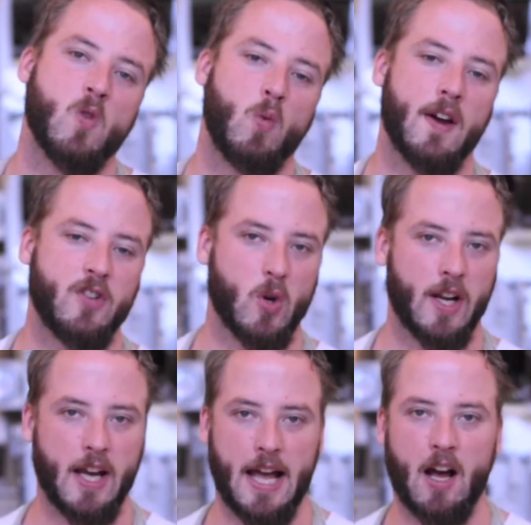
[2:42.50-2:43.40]
We have
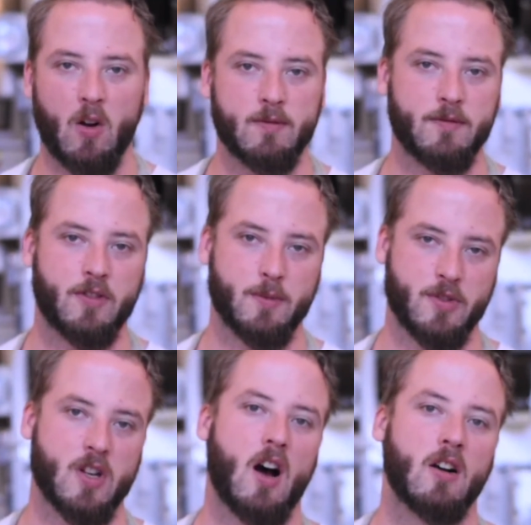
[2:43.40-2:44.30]
Joanna Alm from
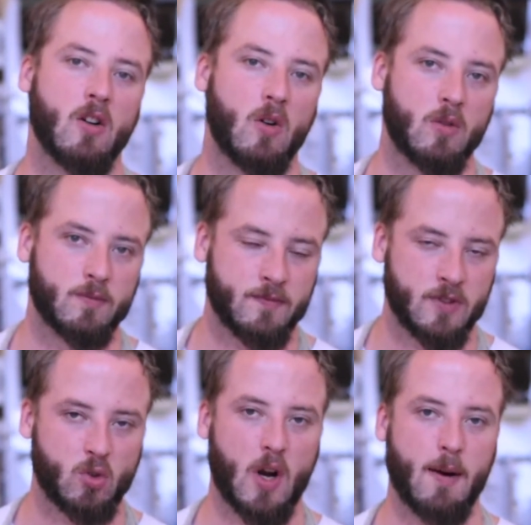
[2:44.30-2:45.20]
Stockholm
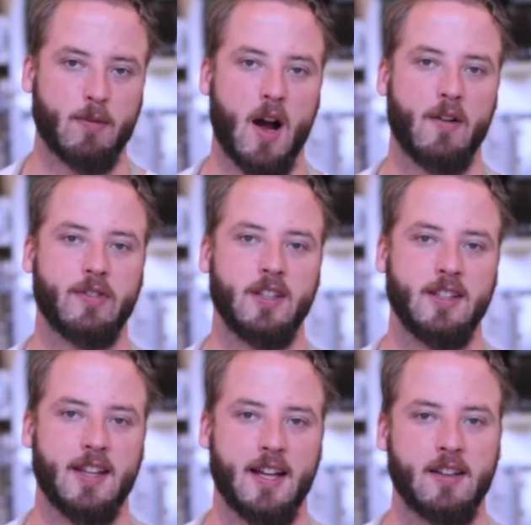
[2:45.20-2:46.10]
Drop Coffee
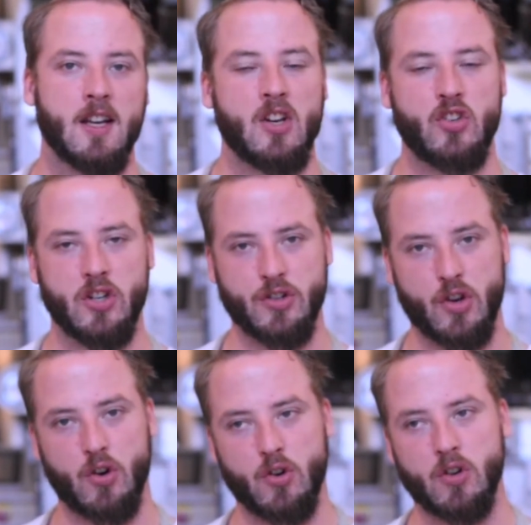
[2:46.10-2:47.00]
that shares
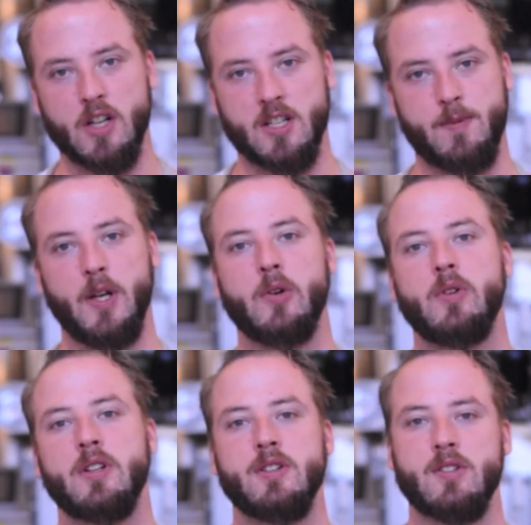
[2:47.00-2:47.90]
her
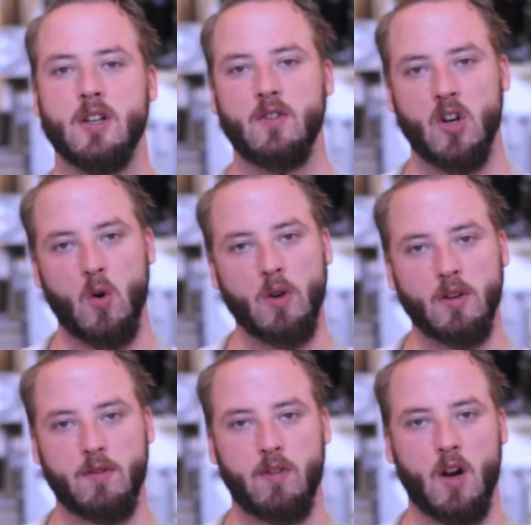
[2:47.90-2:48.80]
experience of
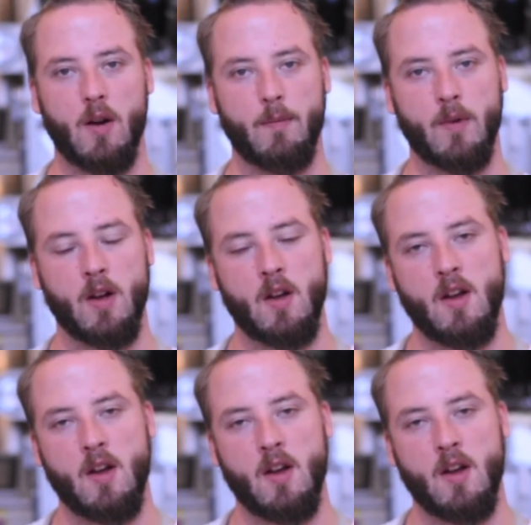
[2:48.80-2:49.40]
going from